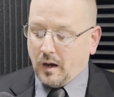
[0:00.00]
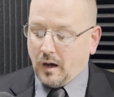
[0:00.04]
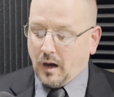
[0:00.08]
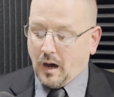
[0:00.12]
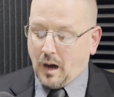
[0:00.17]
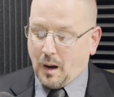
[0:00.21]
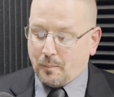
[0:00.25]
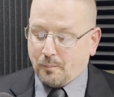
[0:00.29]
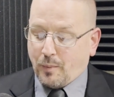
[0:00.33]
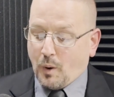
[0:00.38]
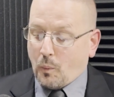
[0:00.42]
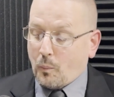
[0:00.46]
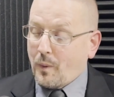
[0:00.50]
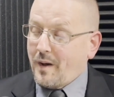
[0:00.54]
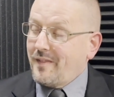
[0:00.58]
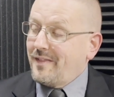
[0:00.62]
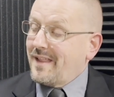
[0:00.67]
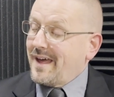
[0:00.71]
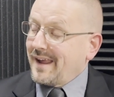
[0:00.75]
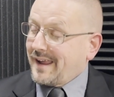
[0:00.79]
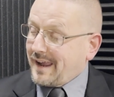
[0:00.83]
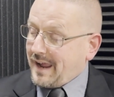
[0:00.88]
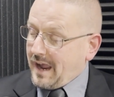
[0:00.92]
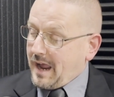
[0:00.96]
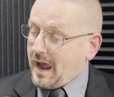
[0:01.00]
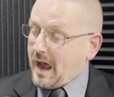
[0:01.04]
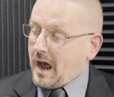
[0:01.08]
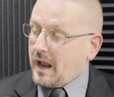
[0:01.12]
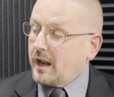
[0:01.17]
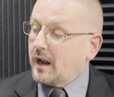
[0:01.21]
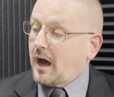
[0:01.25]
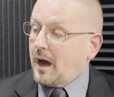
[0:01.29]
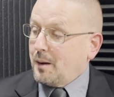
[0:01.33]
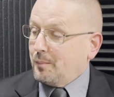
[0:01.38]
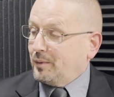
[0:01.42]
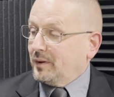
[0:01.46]
Uh, but when they can,
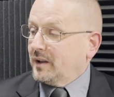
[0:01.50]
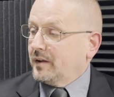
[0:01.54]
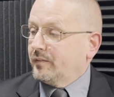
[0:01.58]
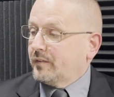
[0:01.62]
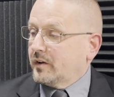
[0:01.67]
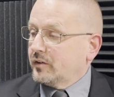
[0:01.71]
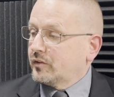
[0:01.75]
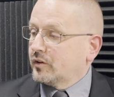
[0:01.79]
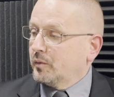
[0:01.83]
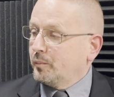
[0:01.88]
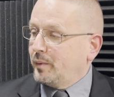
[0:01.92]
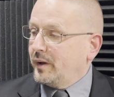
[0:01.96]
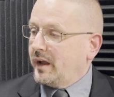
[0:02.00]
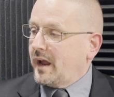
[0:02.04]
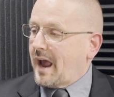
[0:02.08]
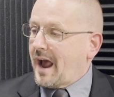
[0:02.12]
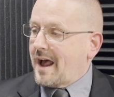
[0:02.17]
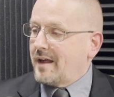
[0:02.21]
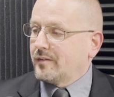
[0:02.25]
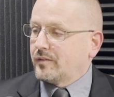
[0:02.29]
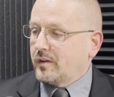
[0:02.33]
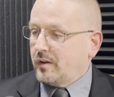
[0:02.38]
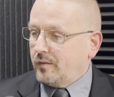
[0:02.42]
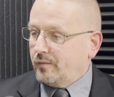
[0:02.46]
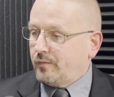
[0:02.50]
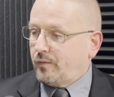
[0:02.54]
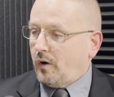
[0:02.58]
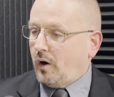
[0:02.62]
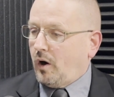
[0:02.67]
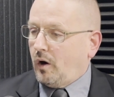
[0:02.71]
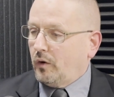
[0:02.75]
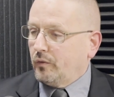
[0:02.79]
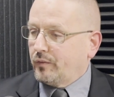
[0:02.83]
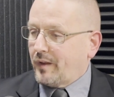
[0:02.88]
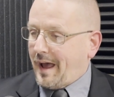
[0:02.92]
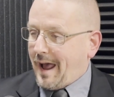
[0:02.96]
I believe they should be as
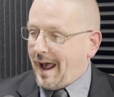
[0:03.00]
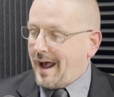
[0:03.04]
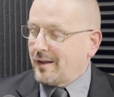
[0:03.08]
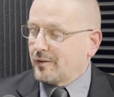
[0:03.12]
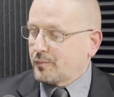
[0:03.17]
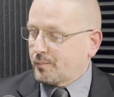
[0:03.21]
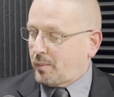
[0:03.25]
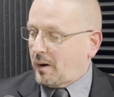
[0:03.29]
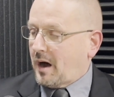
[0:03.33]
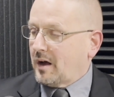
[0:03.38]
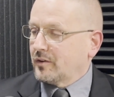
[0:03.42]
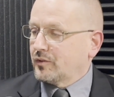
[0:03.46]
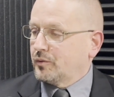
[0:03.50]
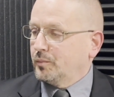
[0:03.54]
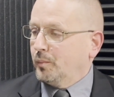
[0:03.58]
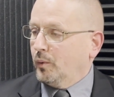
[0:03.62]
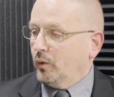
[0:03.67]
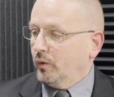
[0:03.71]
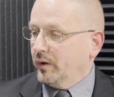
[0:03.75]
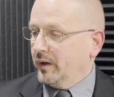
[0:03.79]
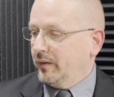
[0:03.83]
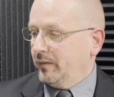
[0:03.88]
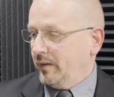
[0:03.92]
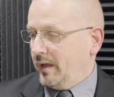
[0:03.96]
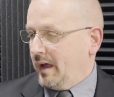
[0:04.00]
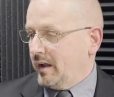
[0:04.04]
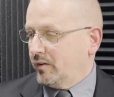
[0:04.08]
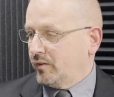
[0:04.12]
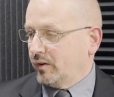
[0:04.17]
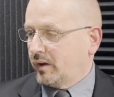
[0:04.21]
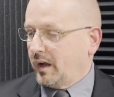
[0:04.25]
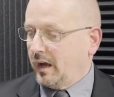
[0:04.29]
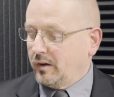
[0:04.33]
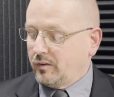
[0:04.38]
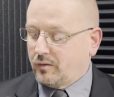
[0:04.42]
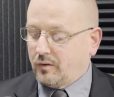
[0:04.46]
involved as possible in the
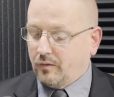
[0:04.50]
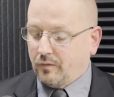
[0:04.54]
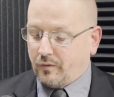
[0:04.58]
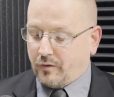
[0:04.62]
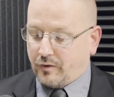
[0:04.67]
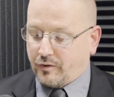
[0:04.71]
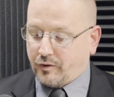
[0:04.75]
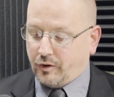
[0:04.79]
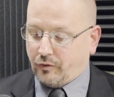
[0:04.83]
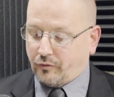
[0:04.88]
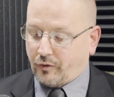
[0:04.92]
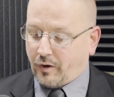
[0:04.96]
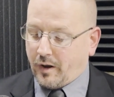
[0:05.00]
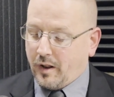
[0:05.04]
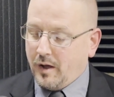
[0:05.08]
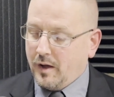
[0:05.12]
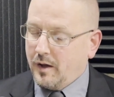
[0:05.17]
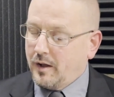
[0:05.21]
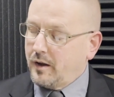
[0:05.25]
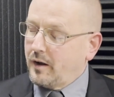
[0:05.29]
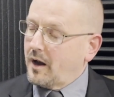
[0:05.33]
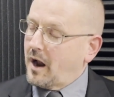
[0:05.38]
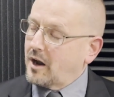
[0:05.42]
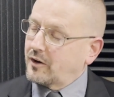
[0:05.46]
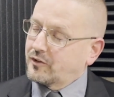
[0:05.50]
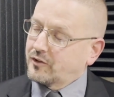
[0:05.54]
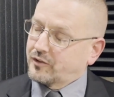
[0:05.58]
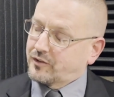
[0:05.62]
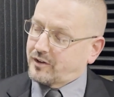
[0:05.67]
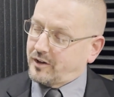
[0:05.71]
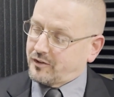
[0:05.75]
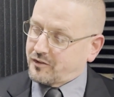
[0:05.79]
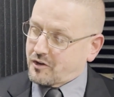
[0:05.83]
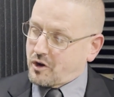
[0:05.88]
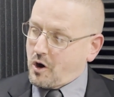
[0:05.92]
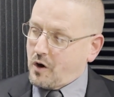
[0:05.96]
education of their children, not just
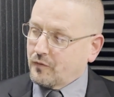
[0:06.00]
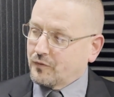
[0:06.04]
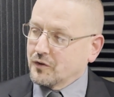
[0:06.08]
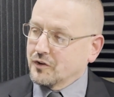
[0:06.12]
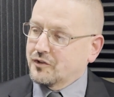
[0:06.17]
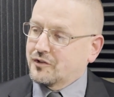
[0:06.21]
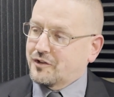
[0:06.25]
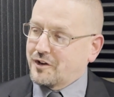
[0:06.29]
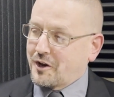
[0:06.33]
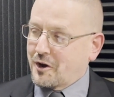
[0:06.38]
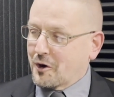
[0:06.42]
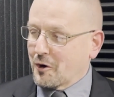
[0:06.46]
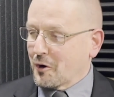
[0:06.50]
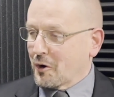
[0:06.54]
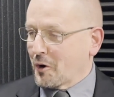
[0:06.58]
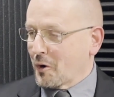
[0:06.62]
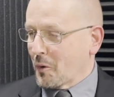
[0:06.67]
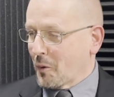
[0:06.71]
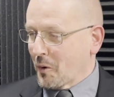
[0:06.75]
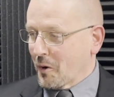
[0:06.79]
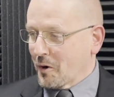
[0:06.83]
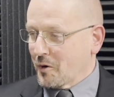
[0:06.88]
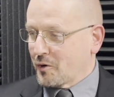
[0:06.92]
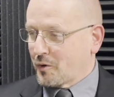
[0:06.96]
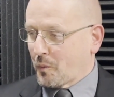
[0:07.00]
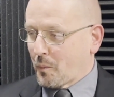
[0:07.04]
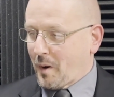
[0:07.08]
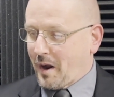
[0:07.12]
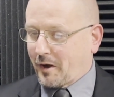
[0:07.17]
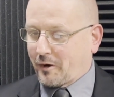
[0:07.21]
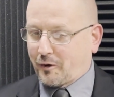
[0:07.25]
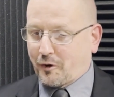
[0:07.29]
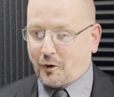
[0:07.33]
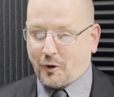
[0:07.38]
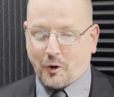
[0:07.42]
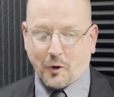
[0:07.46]
as an overseer or a
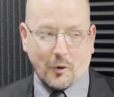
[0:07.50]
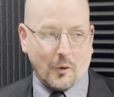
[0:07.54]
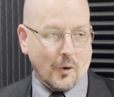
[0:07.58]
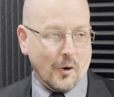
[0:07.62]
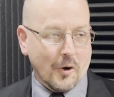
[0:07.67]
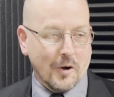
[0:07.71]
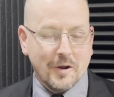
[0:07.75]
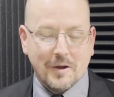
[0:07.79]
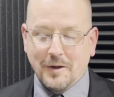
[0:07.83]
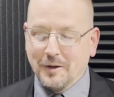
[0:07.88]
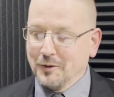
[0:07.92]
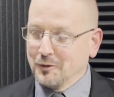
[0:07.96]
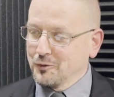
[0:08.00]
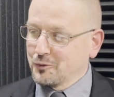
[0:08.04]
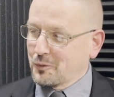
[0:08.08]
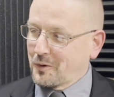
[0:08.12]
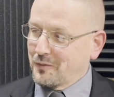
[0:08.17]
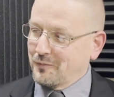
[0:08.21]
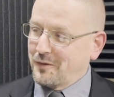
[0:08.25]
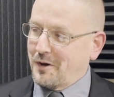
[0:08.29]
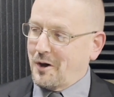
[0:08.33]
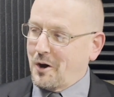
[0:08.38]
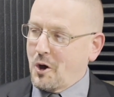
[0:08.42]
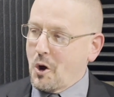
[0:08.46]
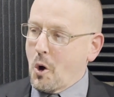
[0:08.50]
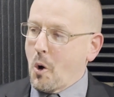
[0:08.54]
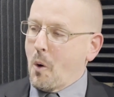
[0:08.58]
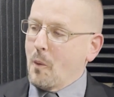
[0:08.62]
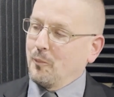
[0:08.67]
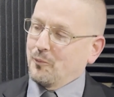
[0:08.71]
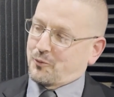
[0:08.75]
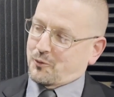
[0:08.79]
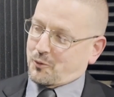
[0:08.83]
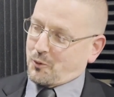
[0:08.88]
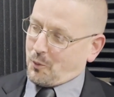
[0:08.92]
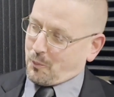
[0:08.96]
director or sort of a
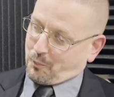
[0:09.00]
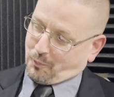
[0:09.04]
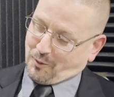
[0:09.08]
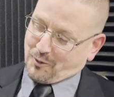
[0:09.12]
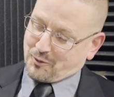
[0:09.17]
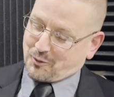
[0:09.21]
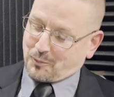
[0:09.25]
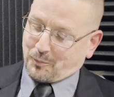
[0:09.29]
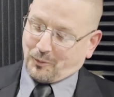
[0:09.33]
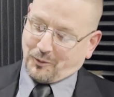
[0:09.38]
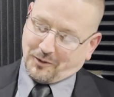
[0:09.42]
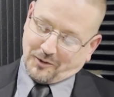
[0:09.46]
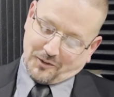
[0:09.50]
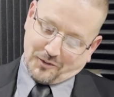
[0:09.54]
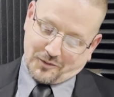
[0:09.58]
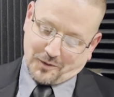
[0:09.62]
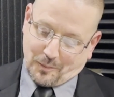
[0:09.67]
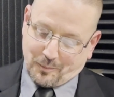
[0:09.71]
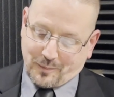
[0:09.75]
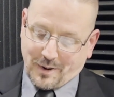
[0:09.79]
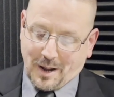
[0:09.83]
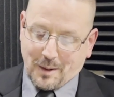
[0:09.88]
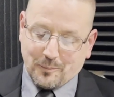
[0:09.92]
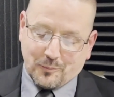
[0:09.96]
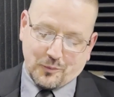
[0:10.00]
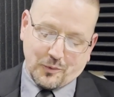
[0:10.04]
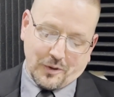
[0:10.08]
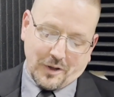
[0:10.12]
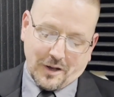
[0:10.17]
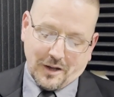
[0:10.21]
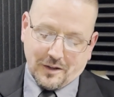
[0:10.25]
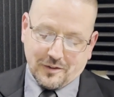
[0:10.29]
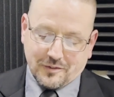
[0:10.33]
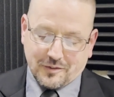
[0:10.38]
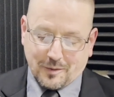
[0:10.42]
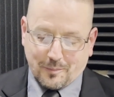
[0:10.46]
homeschool principal, as sometimes uh,
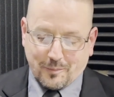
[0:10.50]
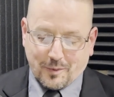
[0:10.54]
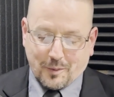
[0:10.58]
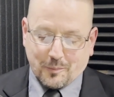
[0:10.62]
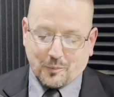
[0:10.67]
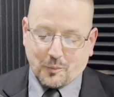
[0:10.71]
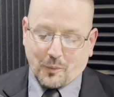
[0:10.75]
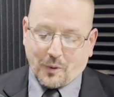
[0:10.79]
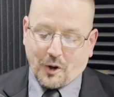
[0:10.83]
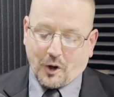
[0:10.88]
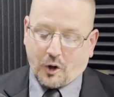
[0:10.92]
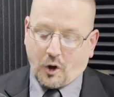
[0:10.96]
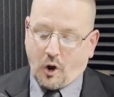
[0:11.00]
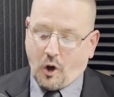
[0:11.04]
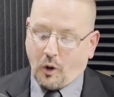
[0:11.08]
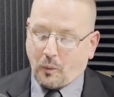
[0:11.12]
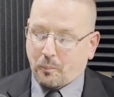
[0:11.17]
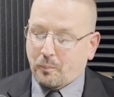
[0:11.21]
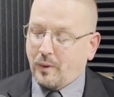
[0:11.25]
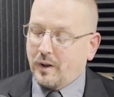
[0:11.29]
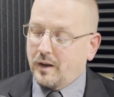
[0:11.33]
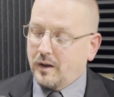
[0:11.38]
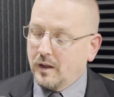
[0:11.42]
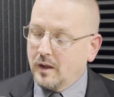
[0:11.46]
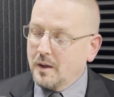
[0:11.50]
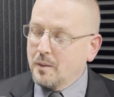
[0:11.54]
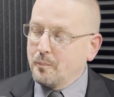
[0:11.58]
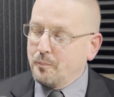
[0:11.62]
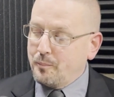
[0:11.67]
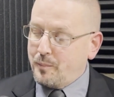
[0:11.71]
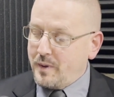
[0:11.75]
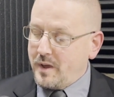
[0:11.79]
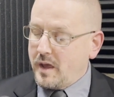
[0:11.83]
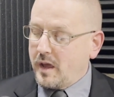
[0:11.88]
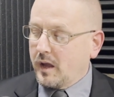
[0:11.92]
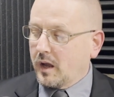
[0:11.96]
sometimes we are called, but
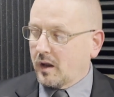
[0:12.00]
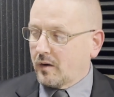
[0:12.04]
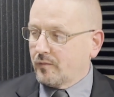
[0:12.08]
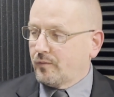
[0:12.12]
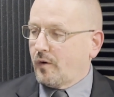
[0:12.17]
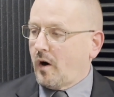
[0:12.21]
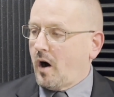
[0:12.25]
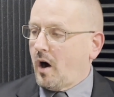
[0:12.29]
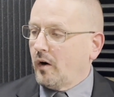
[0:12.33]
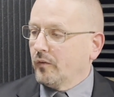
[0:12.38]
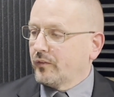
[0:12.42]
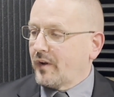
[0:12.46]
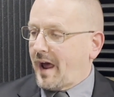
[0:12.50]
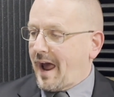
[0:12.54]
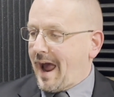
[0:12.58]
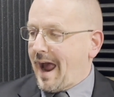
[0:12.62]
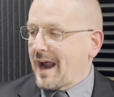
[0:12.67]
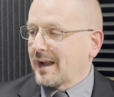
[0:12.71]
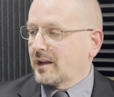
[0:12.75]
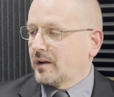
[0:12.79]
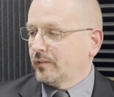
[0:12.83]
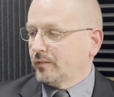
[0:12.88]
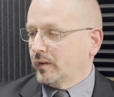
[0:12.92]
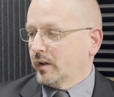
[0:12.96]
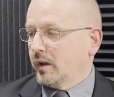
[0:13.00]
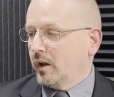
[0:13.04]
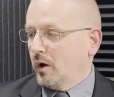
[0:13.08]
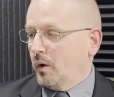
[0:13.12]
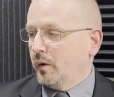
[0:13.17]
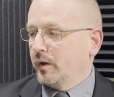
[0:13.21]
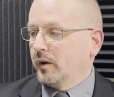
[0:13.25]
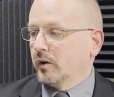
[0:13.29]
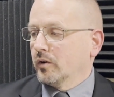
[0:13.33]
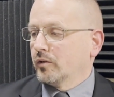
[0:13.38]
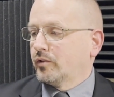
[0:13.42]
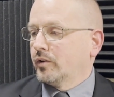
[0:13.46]
being involved, actively
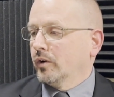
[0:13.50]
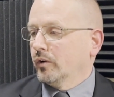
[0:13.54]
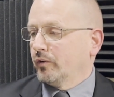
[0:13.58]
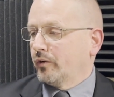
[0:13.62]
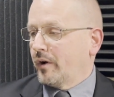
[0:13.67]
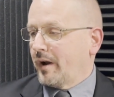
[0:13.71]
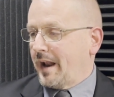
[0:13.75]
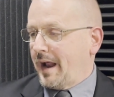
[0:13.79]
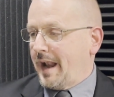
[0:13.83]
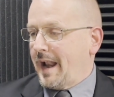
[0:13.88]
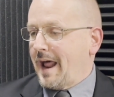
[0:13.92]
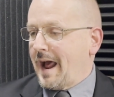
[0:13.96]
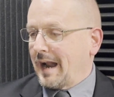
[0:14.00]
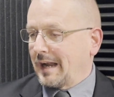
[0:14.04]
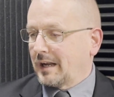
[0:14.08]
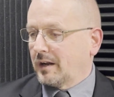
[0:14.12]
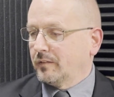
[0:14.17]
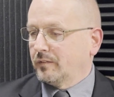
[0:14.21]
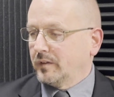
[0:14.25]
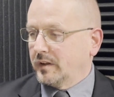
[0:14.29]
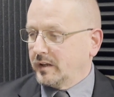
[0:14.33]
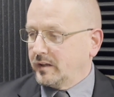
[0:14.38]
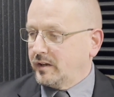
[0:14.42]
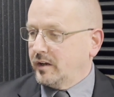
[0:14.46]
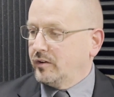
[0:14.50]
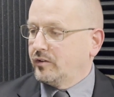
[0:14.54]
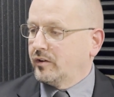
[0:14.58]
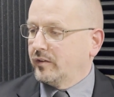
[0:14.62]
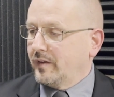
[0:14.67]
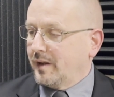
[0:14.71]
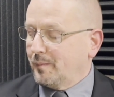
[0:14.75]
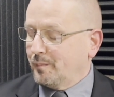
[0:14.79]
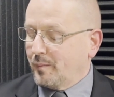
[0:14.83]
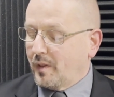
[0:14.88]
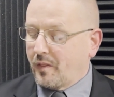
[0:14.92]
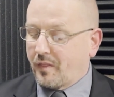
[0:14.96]
knowing your children, and actively teaching
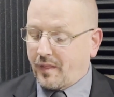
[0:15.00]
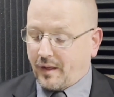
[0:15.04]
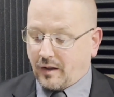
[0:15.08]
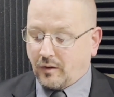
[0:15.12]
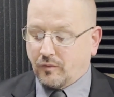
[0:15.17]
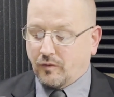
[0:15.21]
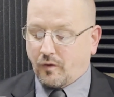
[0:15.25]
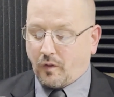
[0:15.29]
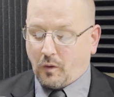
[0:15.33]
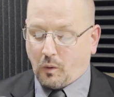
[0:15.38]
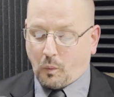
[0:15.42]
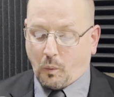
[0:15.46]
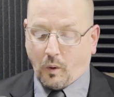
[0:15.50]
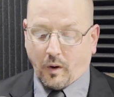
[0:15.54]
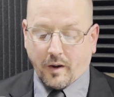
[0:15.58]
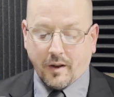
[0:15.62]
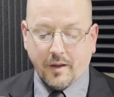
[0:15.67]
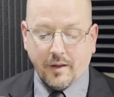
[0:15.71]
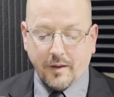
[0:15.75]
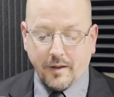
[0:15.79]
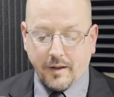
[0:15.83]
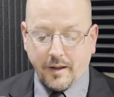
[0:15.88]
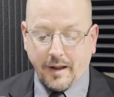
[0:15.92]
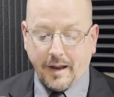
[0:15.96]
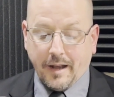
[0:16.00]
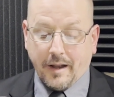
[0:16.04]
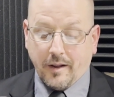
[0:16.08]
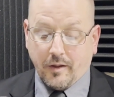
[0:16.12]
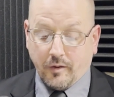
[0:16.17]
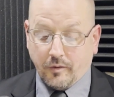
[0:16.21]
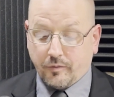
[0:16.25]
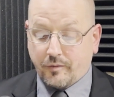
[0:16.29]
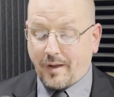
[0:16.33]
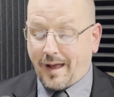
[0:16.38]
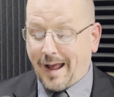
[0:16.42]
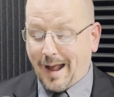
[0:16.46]
them the things of the Lord. It
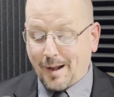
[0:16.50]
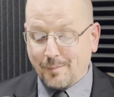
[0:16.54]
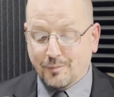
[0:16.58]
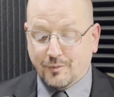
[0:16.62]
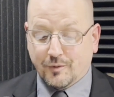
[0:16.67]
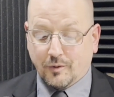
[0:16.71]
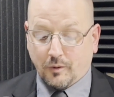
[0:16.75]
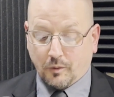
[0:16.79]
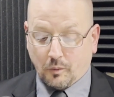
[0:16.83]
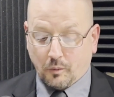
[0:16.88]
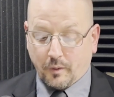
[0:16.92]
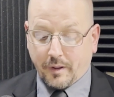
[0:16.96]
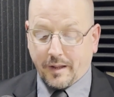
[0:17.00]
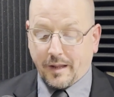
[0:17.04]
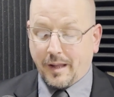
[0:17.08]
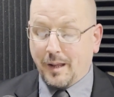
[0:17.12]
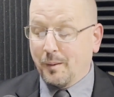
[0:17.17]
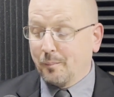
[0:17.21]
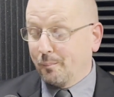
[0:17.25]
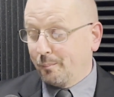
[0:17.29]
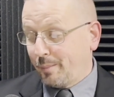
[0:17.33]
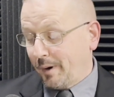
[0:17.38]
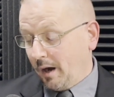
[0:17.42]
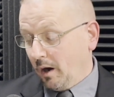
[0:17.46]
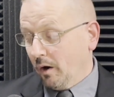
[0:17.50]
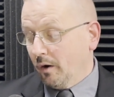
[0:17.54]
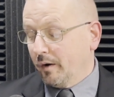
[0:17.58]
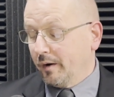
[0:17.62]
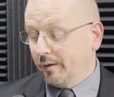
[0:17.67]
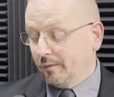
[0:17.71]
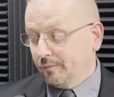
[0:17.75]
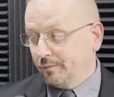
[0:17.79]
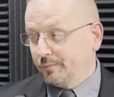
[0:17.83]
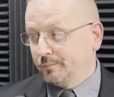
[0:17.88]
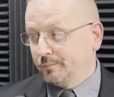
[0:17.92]
is absolutely imperative.